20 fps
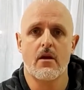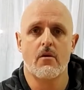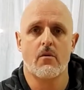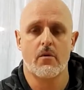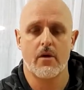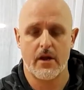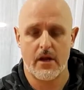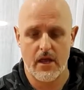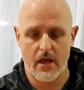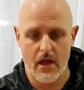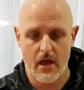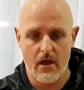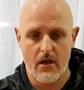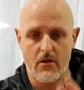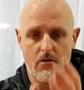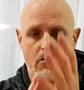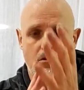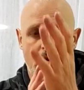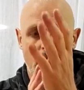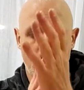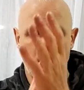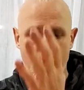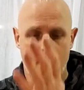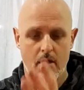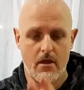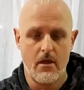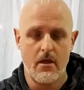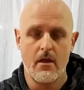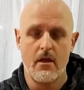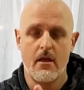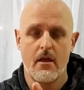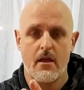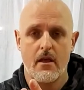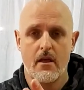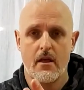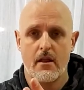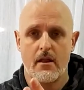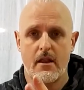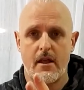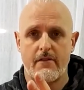We're going to go
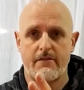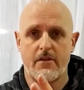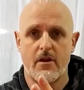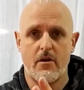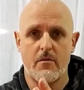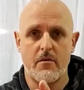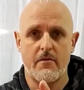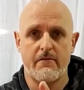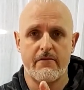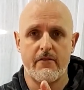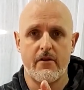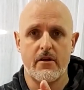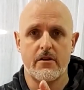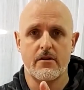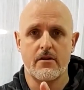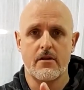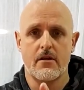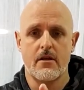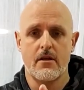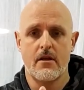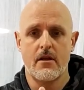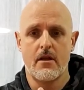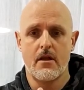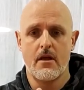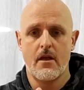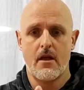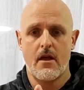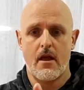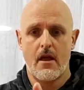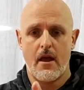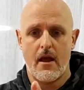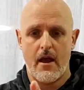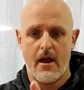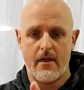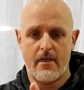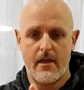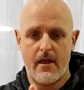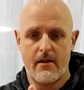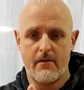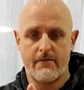left arm in front, and
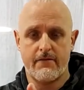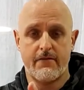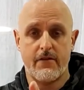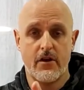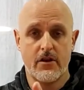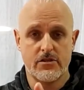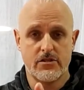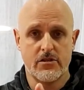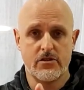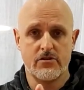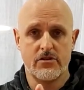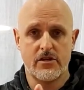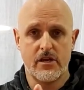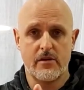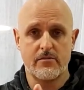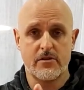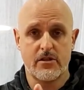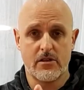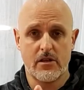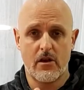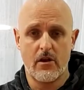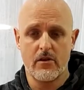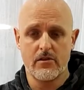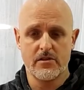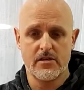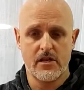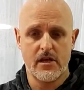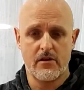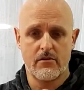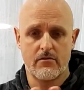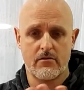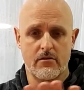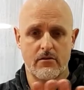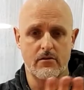then first two shapes are tarn cell.